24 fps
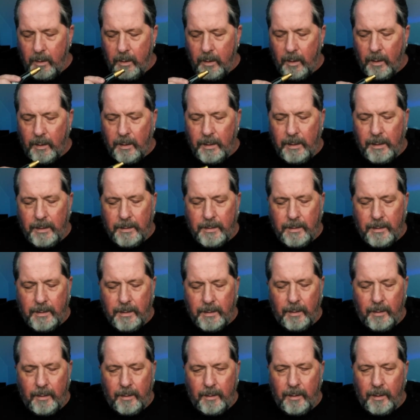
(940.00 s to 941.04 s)

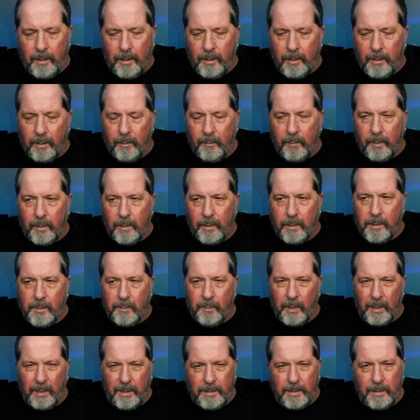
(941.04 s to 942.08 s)
anisic kind of a
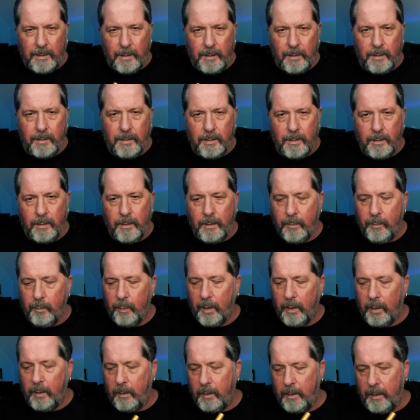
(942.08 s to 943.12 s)
spiciness,
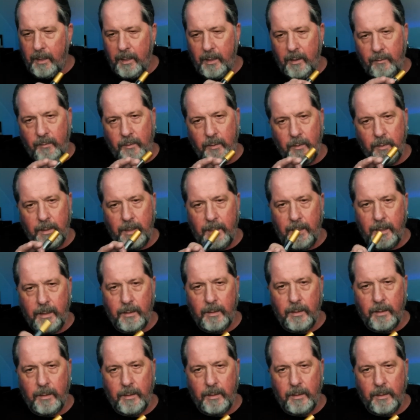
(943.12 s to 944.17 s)
but after that,
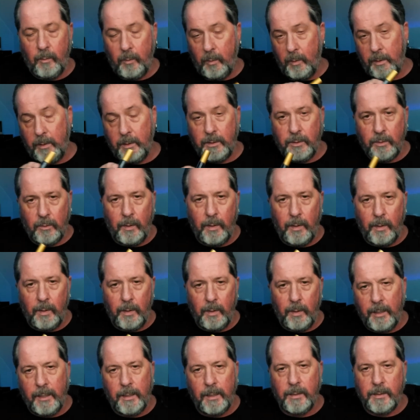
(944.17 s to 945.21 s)
with the
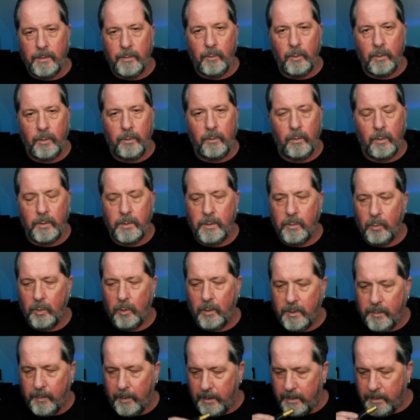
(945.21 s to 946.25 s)
geranium, I guess we'd throw some more
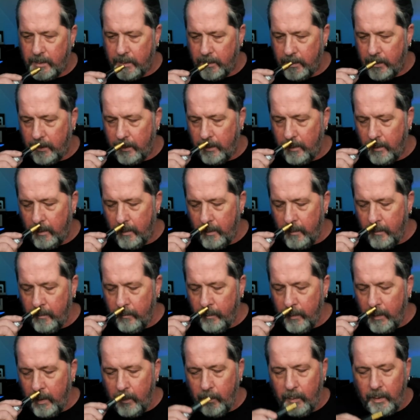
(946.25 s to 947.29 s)
spices in there.
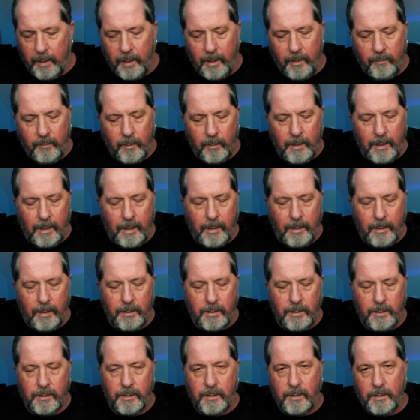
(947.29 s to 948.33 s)
But after that, it
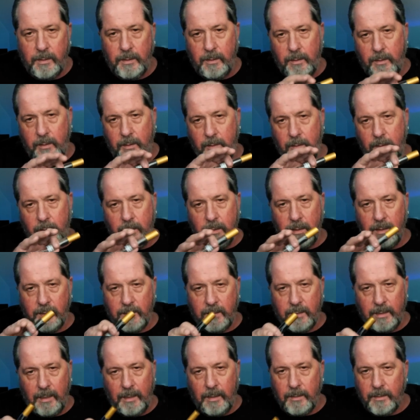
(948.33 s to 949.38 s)
just
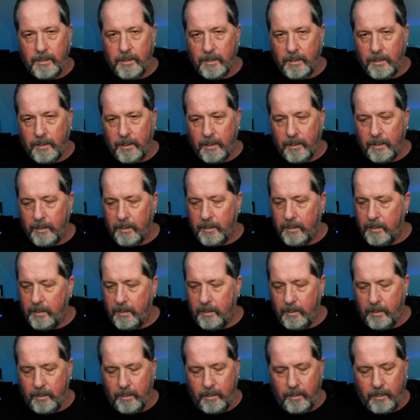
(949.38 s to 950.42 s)
descends into this
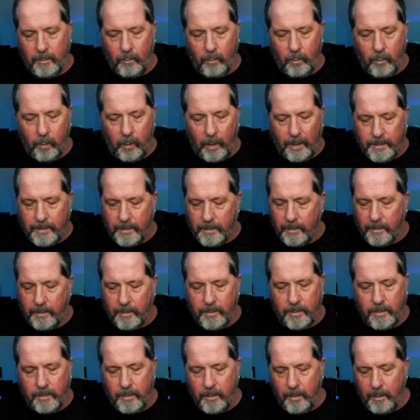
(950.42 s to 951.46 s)

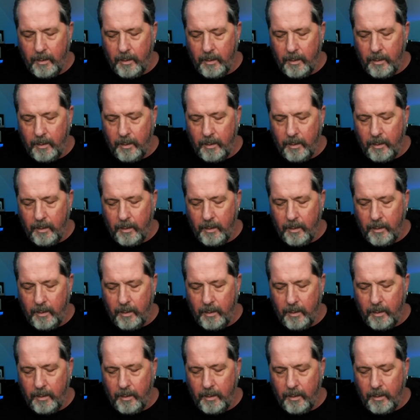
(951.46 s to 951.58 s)
resinous